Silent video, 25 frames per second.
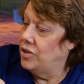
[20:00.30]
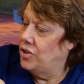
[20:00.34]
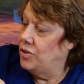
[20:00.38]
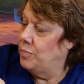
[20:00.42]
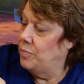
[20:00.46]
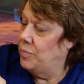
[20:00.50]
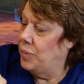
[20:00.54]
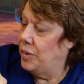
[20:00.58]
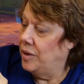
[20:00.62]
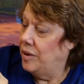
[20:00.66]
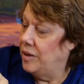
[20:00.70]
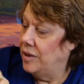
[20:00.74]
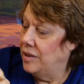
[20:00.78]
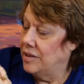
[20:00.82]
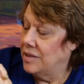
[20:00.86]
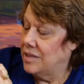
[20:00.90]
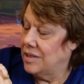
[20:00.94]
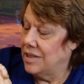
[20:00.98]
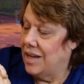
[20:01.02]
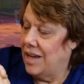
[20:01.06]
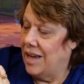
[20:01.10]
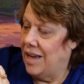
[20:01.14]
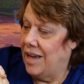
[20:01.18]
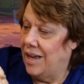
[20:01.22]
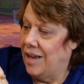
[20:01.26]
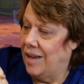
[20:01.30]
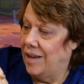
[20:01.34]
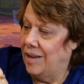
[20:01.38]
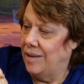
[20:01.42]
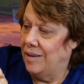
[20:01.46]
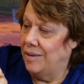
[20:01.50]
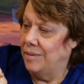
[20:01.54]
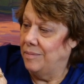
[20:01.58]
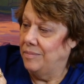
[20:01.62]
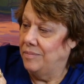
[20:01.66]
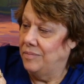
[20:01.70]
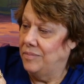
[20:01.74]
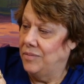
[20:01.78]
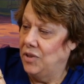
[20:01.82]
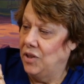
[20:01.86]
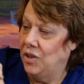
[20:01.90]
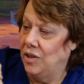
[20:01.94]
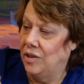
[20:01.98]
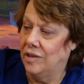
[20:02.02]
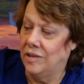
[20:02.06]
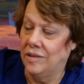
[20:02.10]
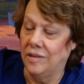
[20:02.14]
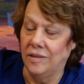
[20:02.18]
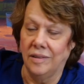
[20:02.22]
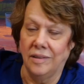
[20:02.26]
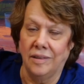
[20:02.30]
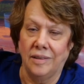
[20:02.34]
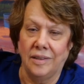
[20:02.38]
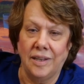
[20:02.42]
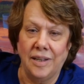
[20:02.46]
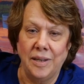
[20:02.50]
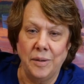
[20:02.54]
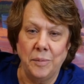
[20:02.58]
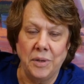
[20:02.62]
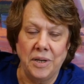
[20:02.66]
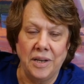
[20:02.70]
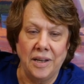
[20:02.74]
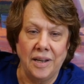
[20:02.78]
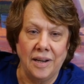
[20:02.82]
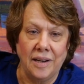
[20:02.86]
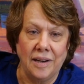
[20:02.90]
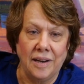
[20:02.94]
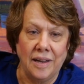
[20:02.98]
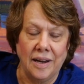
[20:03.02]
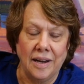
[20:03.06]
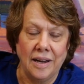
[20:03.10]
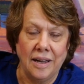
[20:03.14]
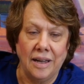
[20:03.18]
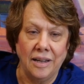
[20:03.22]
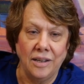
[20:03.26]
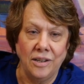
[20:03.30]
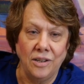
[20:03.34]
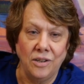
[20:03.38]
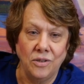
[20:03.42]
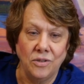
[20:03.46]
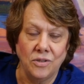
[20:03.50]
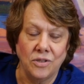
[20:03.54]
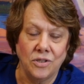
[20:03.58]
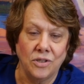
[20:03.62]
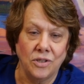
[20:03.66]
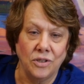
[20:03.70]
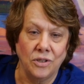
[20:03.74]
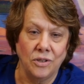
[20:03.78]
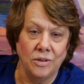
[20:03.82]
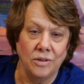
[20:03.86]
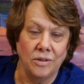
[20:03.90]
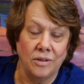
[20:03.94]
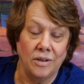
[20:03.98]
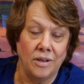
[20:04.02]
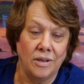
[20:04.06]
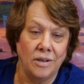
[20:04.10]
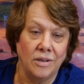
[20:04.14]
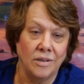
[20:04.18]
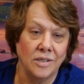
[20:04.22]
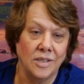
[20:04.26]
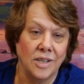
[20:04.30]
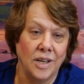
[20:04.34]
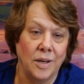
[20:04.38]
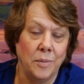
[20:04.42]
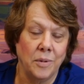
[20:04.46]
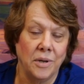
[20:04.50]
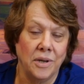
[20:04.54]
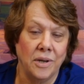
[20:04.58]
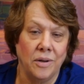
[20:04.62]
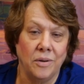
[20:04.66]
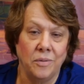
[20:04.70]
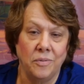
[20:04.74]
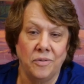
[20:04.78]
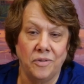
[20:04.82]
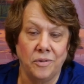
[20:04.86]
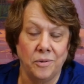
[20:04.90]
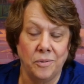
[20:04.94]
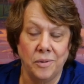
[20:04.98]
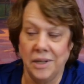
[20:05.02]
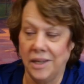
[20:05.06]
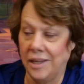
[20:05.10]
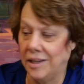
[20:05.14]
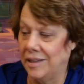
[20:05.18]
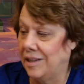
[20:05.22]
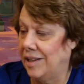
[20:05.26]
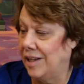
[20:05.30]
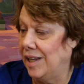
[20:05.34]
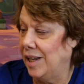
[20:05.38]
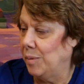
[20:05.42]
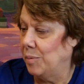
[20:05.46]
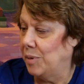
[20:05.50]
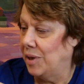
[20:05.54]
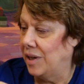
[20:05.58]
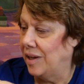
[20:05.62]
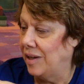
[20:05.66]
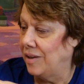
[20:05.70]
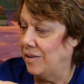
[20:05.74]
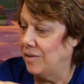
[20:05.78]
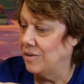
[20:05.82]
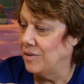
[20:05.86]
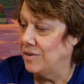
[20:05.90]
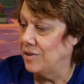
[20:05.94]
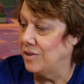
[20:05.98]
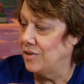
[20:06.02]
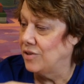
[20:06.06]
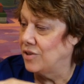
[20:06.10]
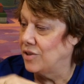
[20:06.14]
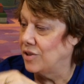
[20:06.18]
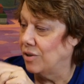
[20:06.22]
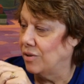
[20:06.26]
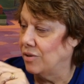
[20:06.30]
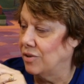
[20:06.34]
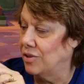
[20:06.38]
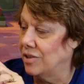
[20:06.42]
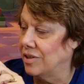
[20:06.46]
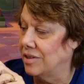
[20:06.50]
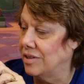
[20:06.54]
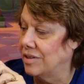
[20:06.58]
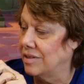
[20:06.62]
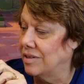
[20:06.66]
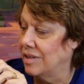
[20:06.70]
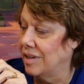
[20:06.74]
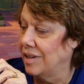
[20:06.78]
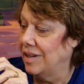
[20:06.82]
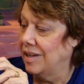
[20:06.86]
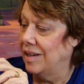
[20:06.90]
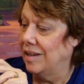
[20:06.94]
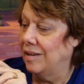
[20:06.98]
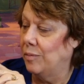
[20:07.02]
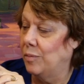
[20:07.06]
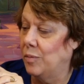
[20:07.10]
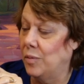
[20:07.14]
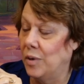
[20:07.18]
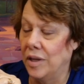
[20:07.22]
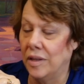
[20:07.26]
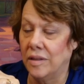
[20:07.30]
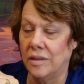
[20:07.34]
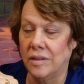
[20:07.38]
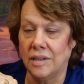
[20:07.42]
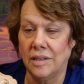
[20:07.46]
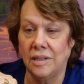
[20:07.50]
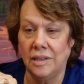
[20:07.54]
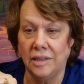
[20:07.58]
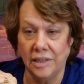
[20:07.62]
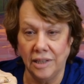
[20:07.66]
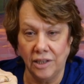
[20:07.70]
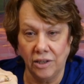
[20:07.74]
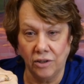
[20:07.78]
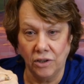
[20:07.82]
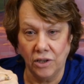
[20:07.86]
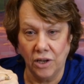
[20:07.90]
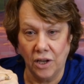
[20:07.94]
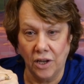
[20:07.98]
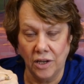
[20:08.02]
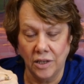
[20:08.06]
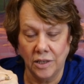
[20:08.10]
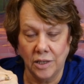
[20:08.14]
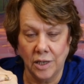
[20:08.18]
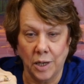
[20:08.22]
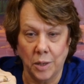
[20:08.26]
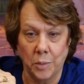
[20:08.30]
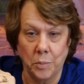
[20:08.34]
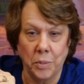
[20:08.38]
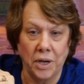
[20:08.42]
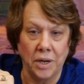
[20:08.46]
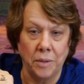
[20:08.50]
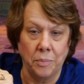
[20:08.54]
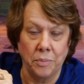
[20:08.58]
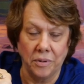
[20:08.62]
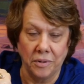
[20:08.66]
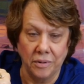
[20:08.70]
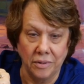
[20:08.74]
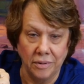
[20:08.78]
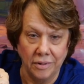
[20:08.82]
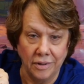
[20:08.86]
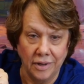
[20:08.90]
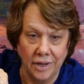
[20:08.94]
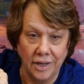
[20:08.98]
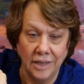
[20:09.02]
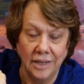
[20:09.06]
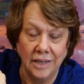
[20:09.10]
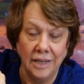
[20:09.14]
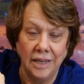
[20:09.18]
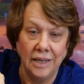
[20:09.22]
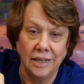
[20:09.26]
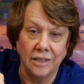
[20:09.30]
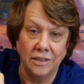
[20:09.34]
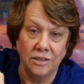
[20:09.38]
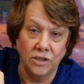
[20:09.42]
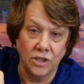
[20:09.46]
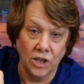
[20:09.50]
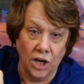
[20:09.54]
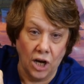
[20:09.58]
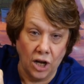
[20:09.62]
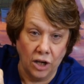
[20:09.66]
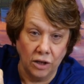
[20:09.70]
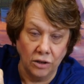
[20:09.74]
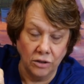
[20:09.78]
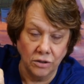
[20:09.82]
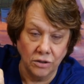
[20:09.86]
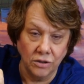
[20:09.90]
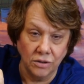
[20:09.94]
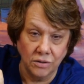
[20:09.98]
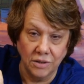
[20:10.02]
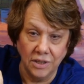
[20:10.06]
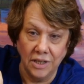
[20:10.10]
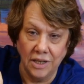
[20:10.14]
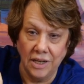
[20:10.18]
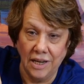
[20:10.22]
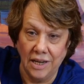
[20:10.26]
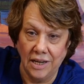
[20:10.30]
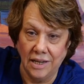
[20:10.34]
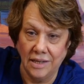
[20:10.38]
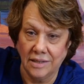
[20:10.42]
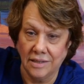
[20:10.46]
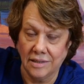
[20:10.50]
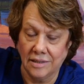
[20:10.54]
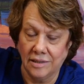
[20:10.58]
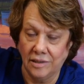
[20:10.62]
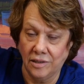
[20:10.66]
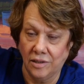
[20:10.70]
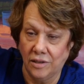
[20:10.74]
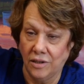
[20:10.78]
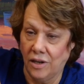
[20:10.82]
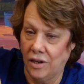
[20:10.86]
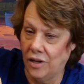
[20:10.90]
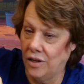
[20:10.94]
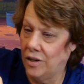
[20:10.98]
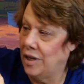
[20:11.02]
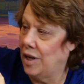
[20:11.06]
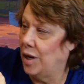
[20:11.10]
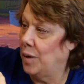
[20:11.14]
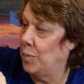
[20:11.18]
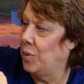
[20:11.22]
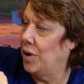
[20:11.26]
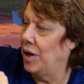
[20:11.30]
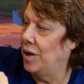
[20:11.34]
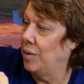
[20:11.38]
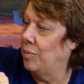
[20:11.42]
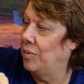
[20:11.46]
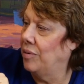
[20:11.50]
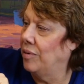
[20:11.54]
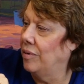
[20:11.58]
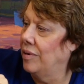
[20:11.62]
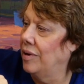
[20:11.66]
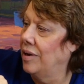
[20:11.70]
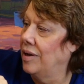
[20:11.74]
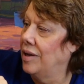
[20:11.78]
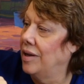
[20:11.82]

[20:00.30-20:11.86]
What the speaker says: put, you laminate like I used to a long time ago before we had laminators in churches, with clear contact paper again, Dollar Tree has clear contact paper.